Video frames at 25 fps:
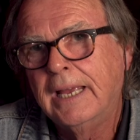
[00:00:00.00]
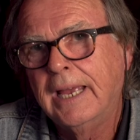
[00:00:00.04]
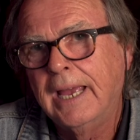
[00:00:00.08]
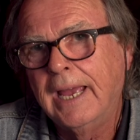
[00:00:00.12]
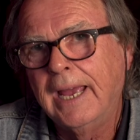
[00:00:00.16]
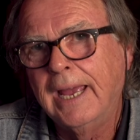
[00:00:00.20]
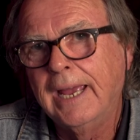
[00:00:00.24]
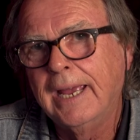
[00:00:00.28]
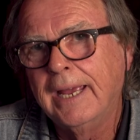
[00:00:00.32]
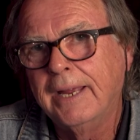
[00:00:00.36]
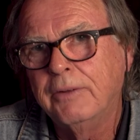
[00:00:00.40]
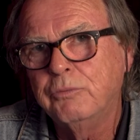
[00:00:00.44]

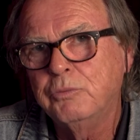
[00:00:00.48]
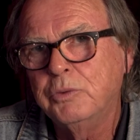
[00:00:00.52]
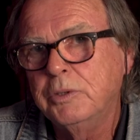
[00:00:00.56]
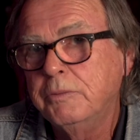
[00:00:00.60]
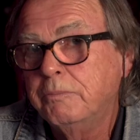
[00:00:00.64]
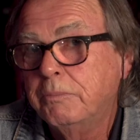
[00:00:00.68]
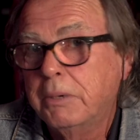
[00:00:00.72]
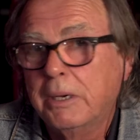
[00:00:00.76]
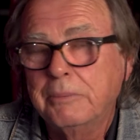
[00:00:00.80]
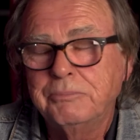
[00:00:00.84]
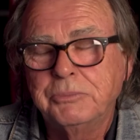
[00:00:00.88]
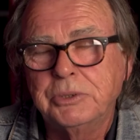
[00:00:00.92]
And we
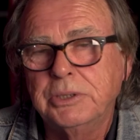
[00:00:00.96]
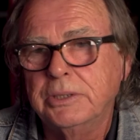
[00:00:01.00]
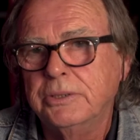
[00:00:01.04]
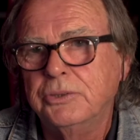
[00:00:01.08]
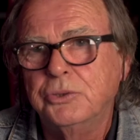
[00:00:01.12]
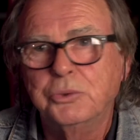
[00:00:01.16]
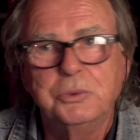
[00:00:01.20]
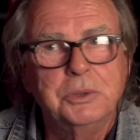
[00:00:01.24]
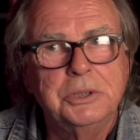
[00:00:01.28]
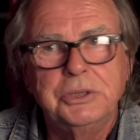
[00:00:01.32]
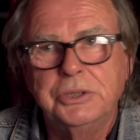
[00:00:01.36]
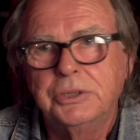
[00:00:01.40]
bumped
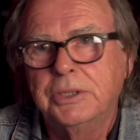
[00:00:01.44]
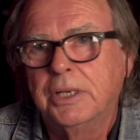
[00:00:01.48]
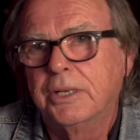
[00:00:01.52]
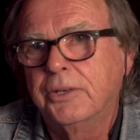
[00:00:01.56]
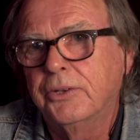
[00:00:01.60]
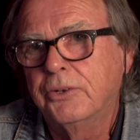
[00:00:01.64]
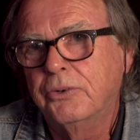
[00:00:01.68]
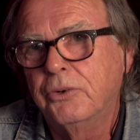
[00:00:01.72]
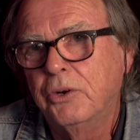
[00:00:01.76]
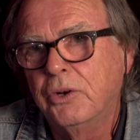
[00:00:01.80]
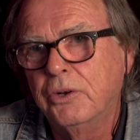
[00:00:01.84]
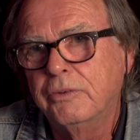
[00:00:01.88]
into each
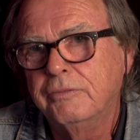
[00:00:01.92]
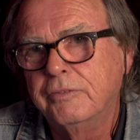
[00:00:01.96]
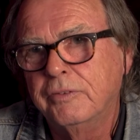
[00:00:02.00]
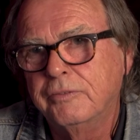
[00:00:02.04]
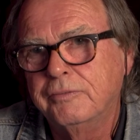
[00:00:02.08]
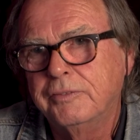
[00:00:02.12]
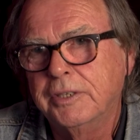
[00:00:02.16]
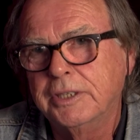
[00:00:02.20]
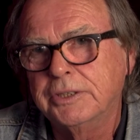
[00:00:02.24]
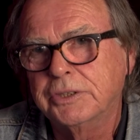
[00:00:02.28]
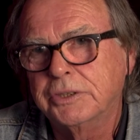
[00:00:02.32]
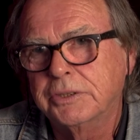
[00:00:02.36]
other over
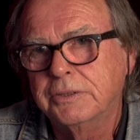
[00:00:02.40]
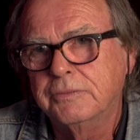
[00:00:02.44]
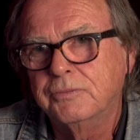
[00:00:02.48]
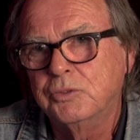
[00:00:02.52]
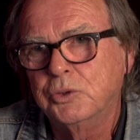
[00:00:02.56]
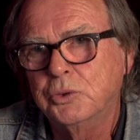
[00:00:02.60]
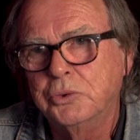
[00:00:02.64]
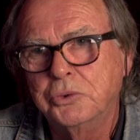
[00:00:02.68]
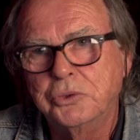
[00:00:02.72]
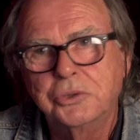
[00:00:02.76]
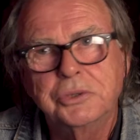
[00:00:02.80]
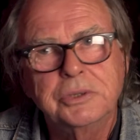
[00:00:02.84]

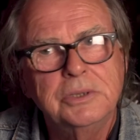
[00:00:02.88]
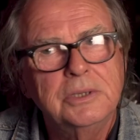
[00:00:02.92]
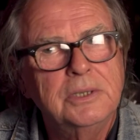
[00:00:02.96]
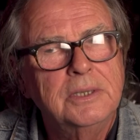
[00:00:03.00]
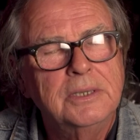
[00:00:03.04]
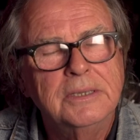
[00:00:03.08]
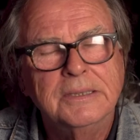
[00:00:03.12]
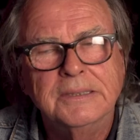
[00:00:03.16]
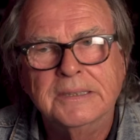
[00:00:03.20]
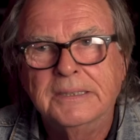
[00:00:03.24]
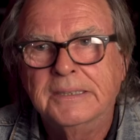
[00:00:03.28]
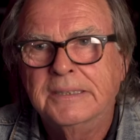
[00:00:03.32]
festivals
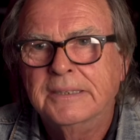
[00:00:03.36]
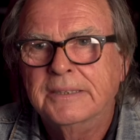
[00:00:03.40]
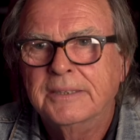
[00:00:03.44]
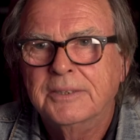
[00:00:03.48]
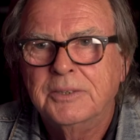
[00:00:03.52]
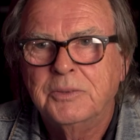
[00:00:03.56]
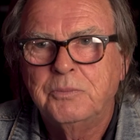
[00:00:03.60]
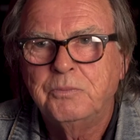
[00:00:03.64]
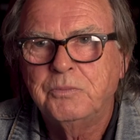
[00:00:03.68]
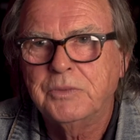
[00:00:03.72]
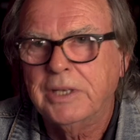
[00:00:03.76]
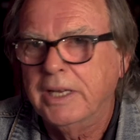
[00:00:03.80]

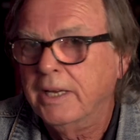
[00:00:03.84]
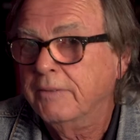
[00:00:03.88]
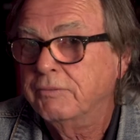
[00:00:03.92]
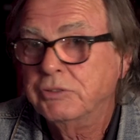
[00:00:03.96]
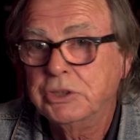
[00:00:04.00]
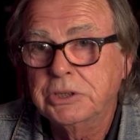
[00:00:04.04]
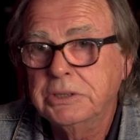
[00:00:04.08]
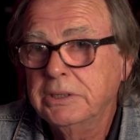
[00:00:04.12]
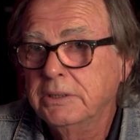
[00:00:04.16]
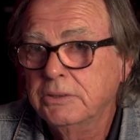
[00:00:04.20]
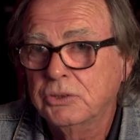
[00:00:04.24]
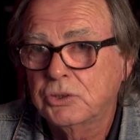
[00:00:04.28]
ever
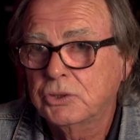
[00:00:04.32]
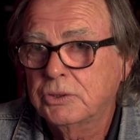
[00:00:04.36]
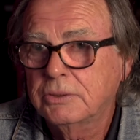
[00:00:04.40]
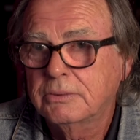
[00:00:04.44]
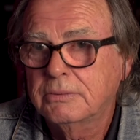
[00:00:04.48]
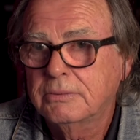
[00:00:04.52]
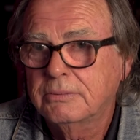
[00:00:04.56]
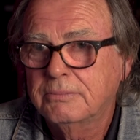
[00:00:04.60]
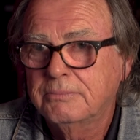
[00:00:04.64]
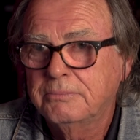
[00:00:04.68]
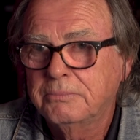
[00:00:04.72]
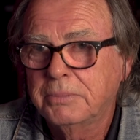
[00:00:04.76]
since,
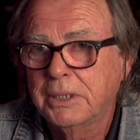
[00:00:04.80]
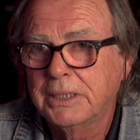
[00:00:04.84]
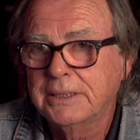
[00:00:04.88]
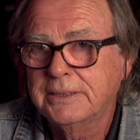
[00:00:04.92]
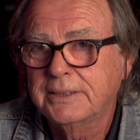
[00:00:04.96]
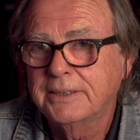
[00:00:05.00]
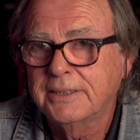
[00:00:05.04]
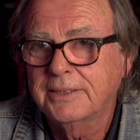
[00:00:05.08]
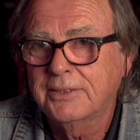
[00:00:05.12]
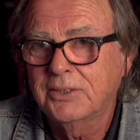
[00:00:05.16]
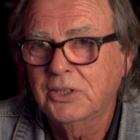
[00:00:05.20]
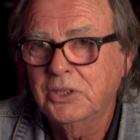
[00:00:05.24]

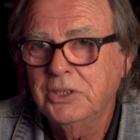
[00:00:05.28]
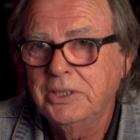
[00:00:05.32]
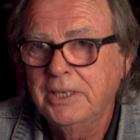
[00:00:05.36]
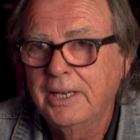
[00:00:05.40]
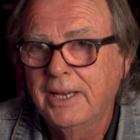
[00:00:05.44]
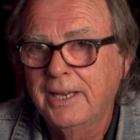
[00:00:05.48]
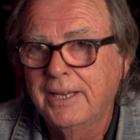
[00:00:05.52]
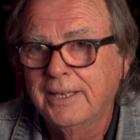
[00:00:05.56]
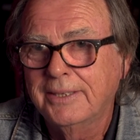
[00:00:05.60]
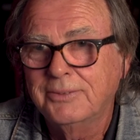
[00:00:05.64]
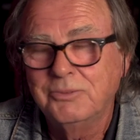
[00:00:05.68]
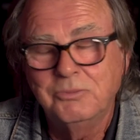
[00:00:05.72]
basically,
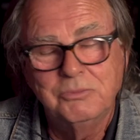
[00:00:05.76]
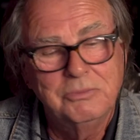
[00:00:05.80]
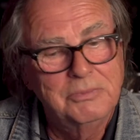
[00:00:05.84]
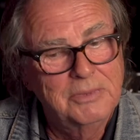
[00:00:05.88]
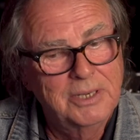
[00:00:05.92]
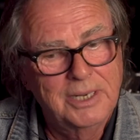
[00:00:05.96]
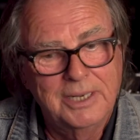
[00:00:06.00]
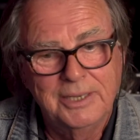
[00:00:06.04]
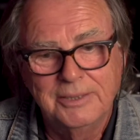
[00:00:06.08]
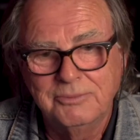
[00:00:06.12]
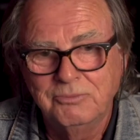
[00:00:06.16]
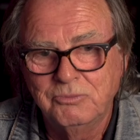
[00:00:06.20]

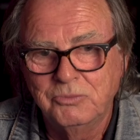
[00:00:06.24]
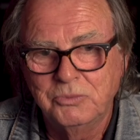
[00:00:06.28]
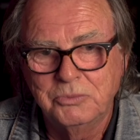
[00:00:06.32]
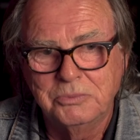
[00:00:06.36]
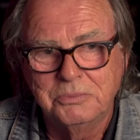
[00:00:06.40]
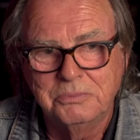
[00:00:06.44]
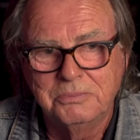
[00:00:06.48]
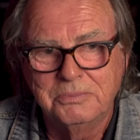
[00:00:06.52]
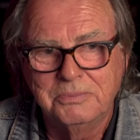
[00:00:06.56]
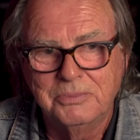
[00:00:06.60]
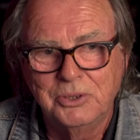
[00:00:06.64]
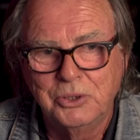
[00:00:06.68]

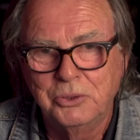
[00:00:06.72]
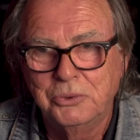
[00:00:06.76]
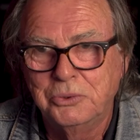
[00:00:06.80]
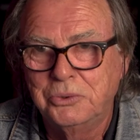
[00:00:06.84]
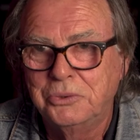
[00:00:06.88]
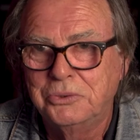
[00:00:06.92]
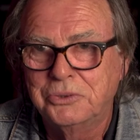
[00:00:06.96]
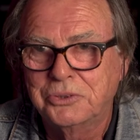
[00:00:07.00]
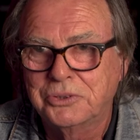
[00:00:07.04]
and we're all